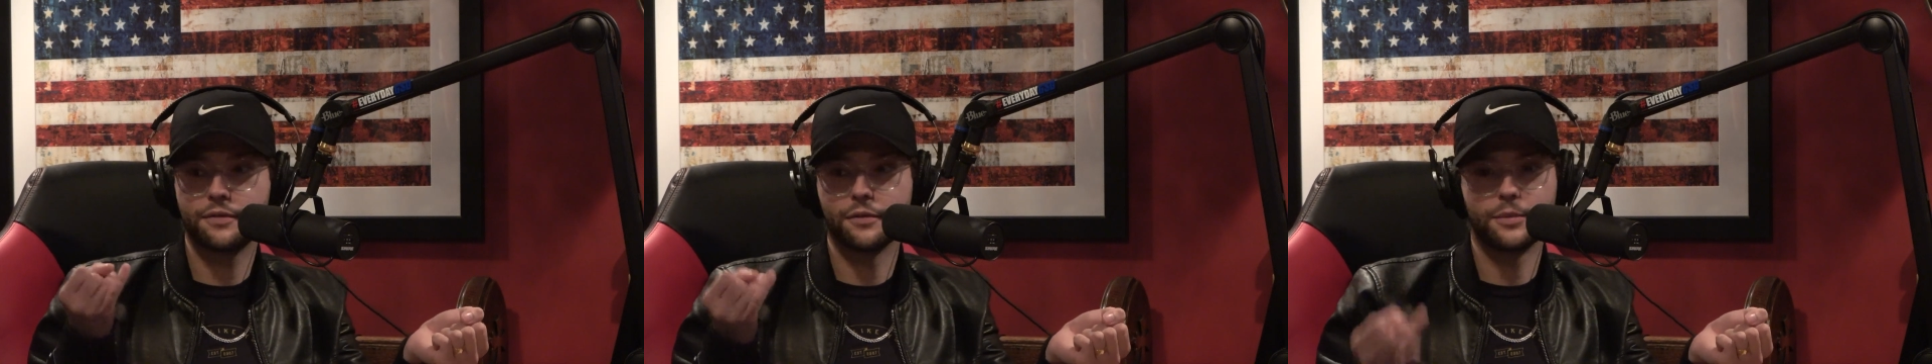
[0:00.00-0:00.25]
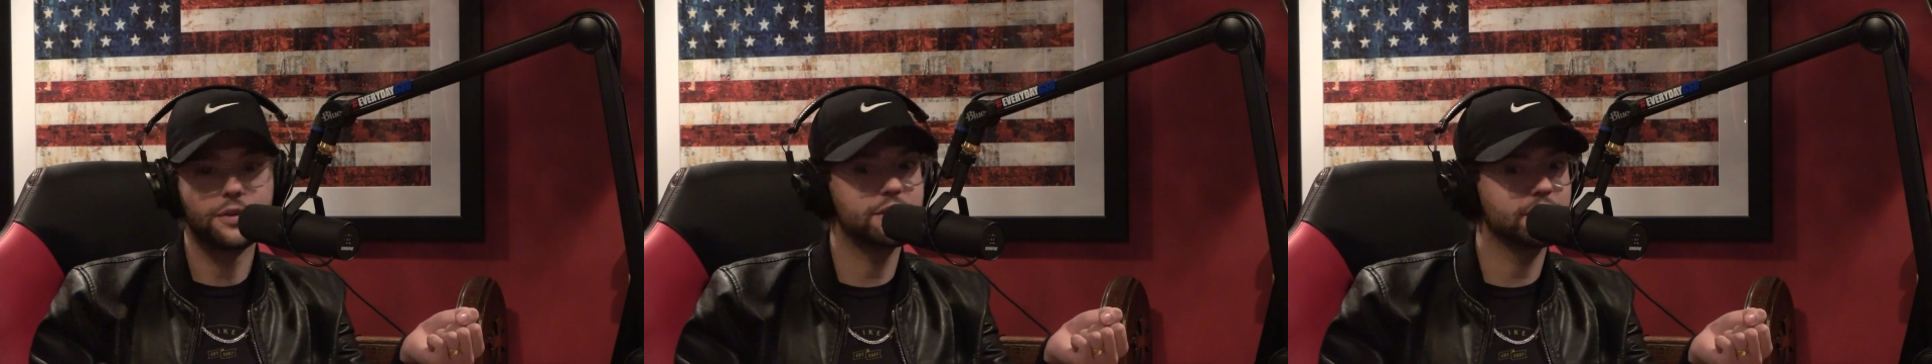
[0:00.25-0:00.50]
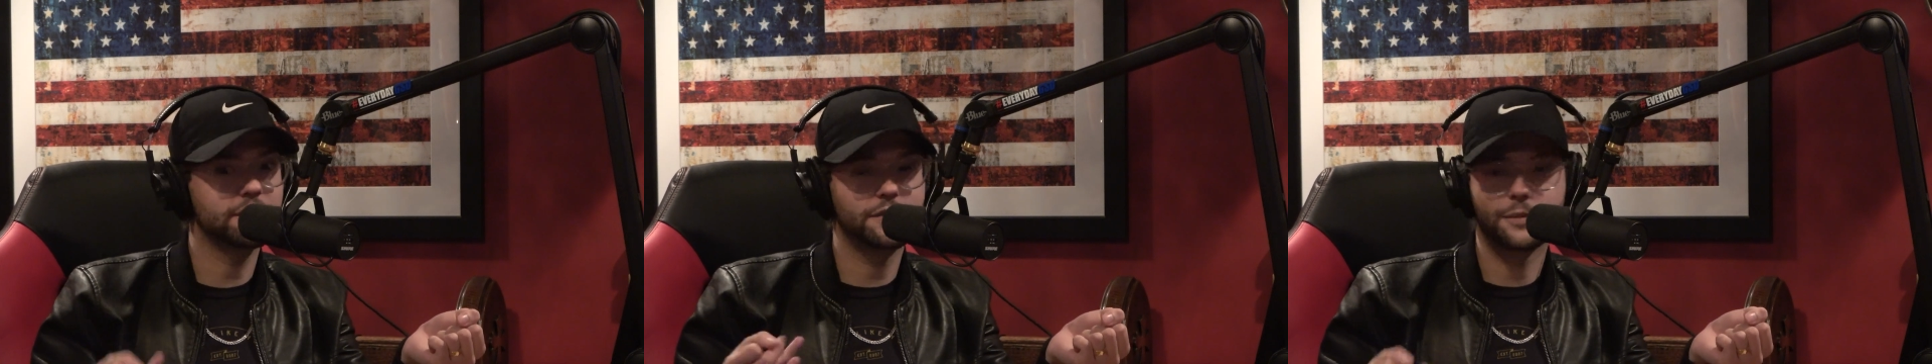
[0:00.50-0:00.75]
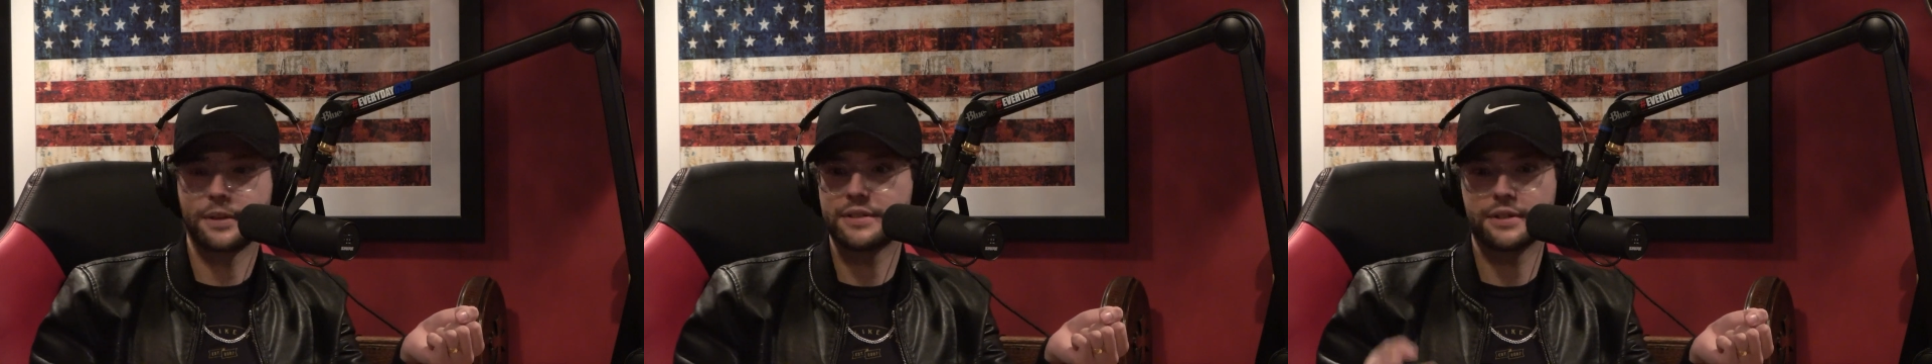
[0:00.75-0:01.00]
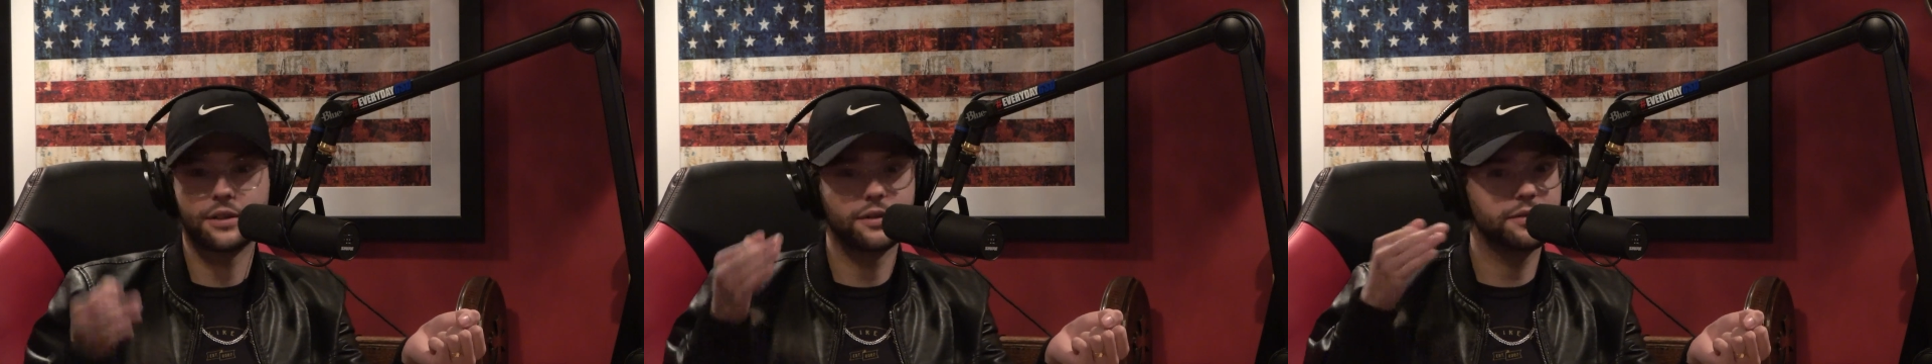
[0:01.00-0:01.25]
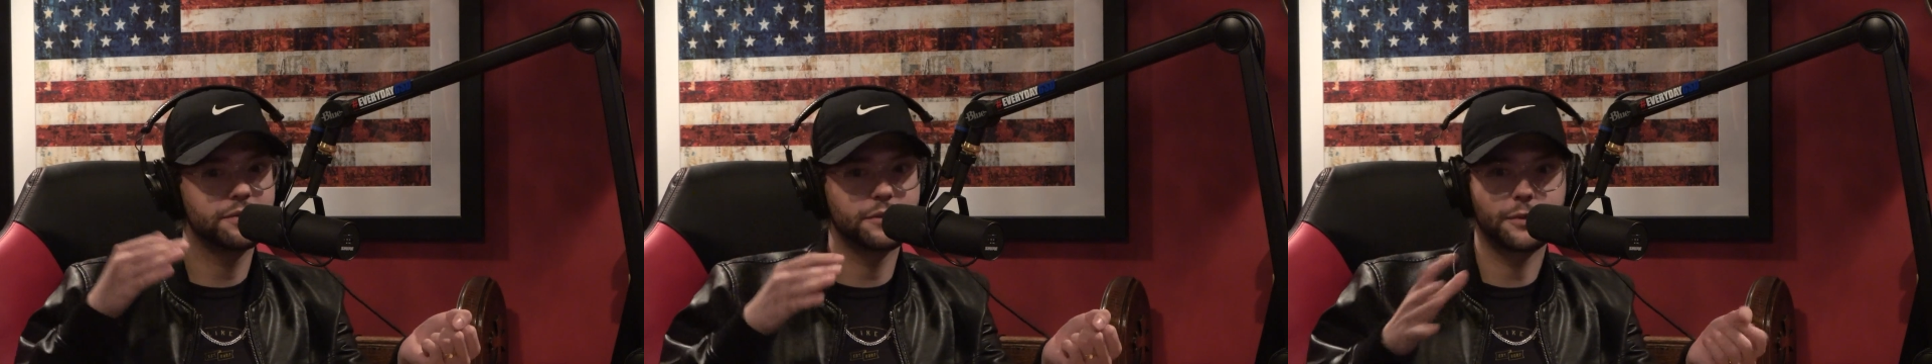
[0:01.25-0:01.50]
for music, for
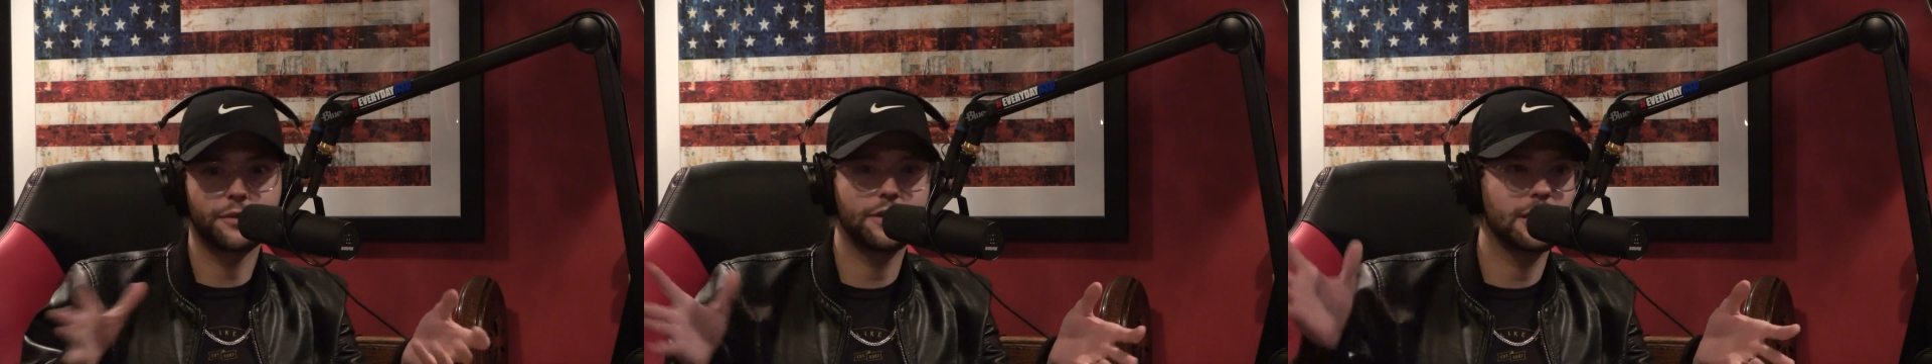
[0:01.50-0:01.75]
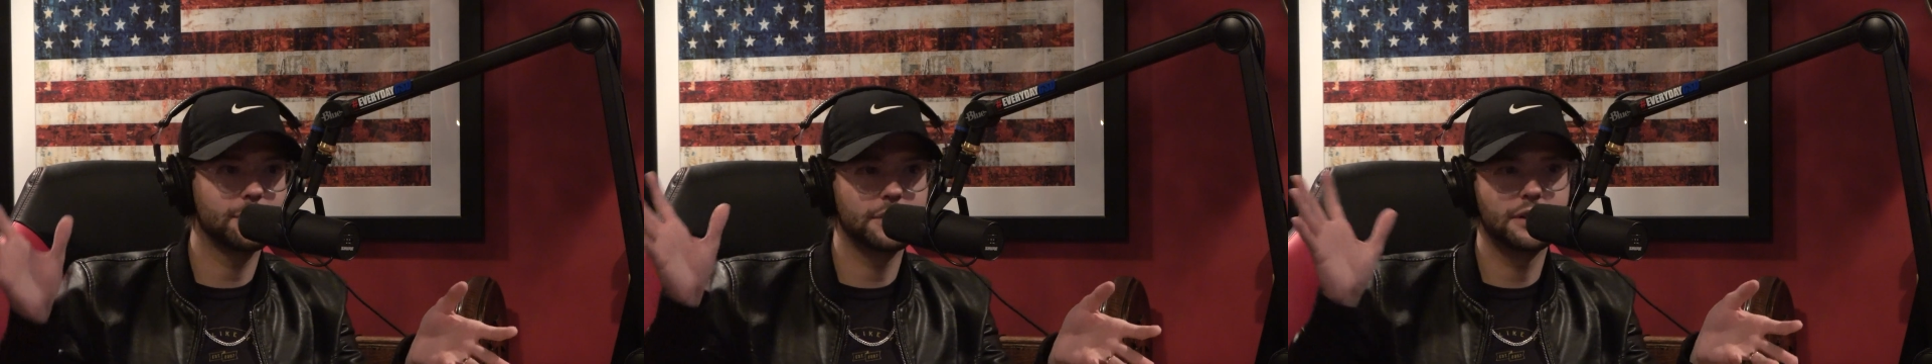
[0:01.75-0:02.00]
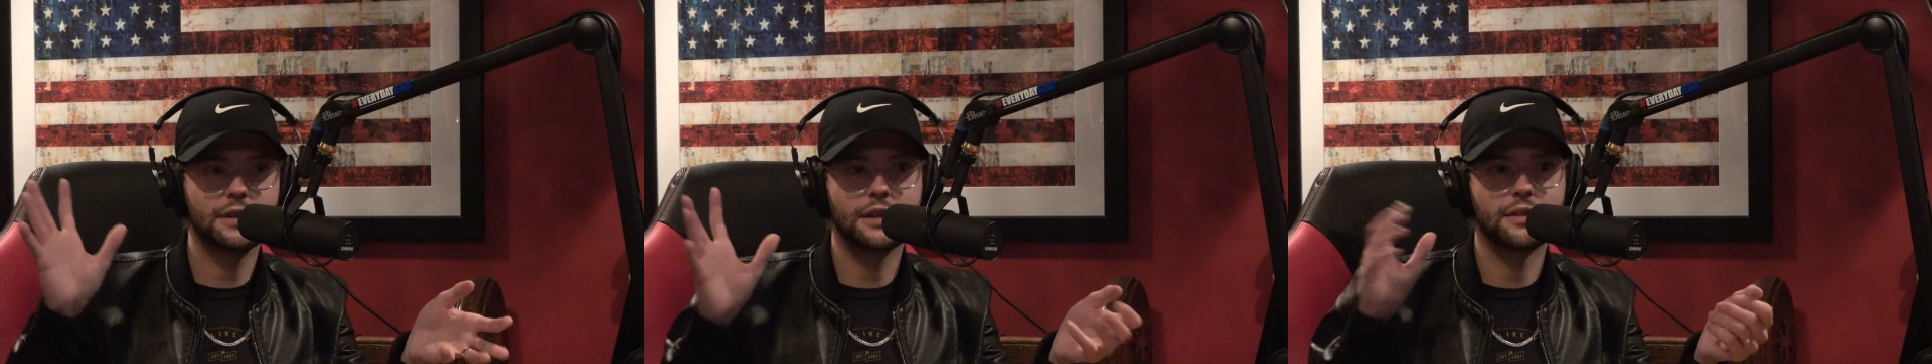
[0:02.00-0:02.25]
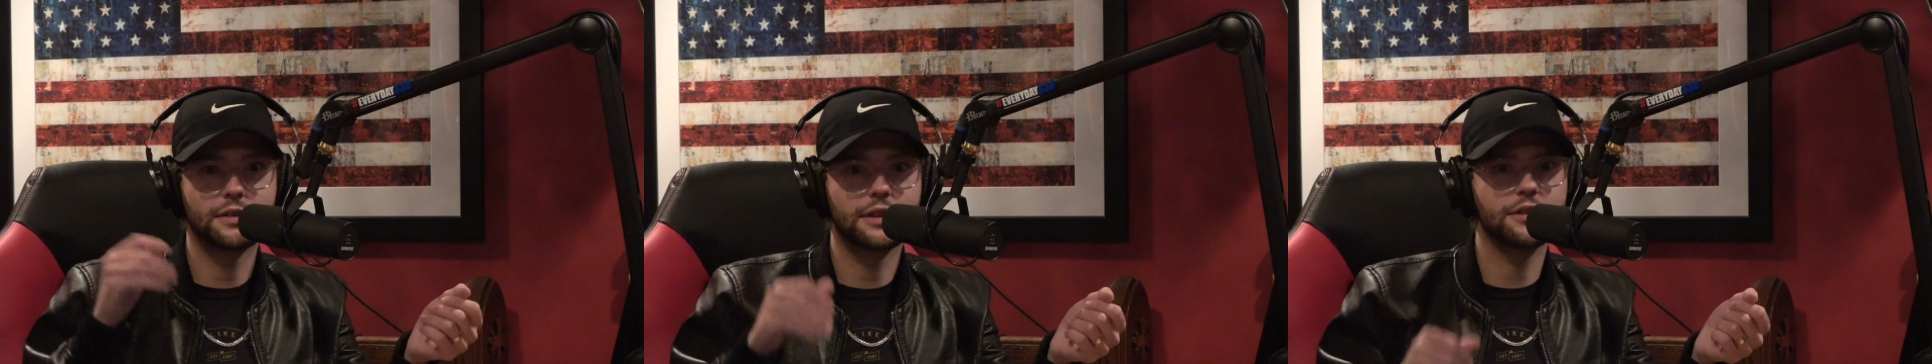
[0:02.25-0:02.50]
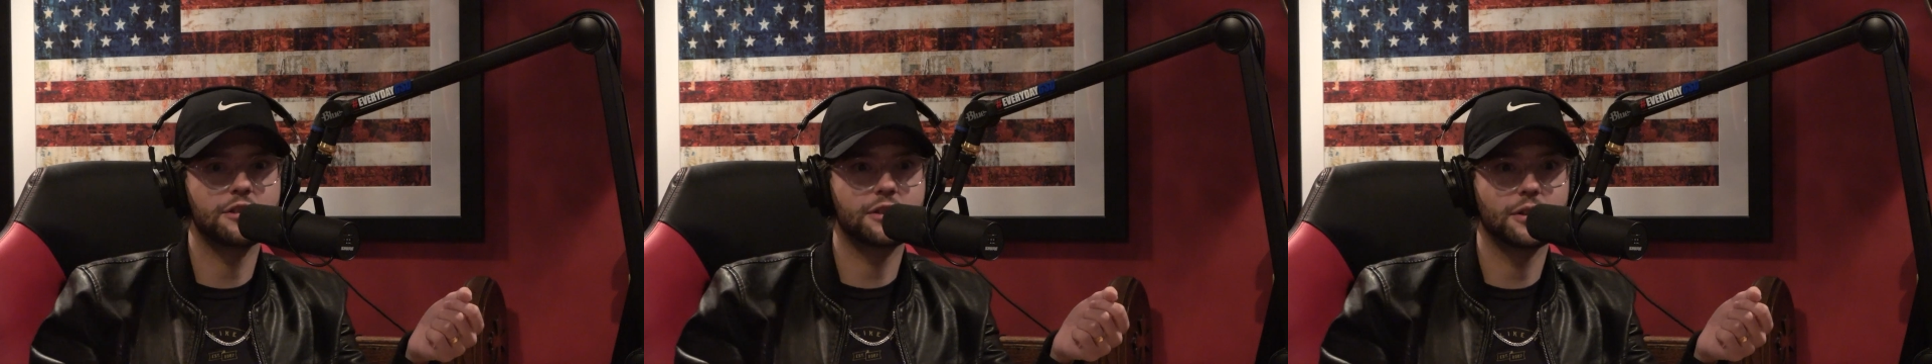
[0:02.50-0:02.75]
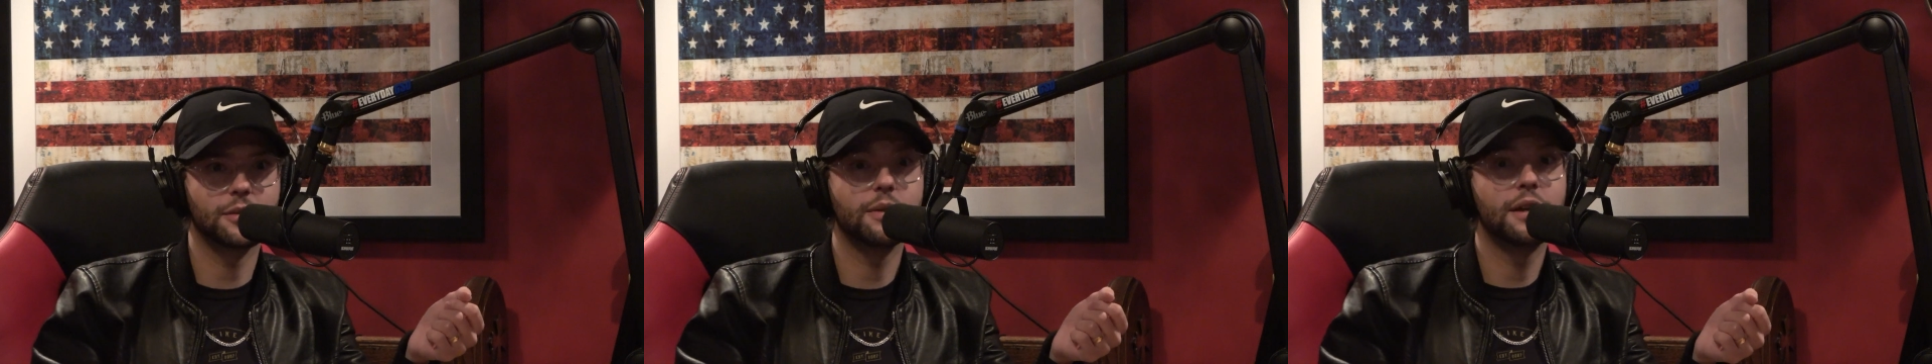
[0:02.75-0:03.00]
myself, and for my family, and just
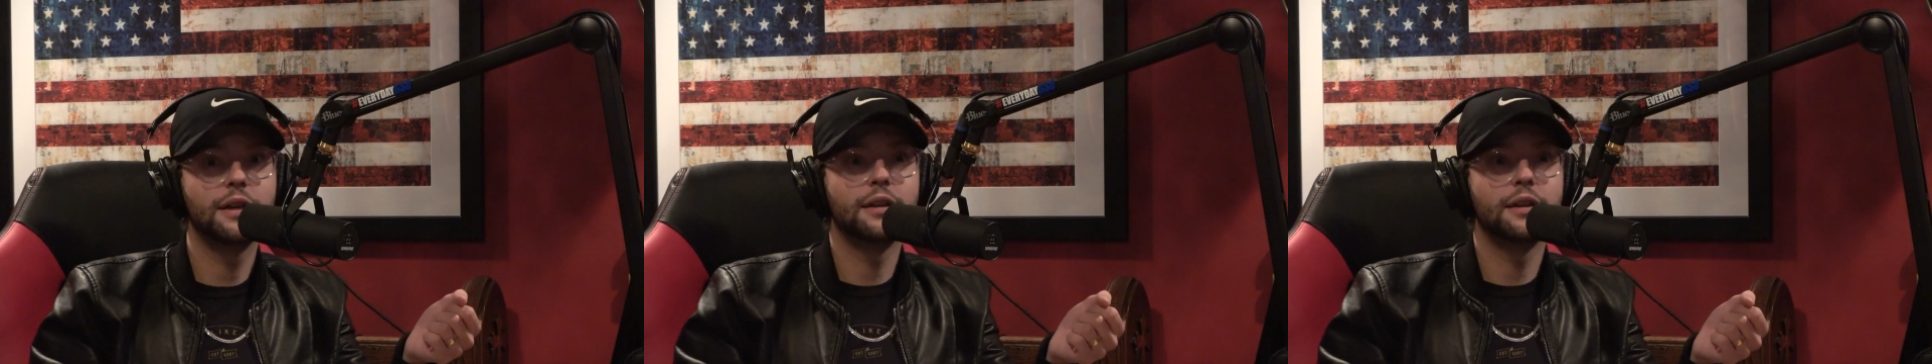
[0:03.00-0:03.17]
go,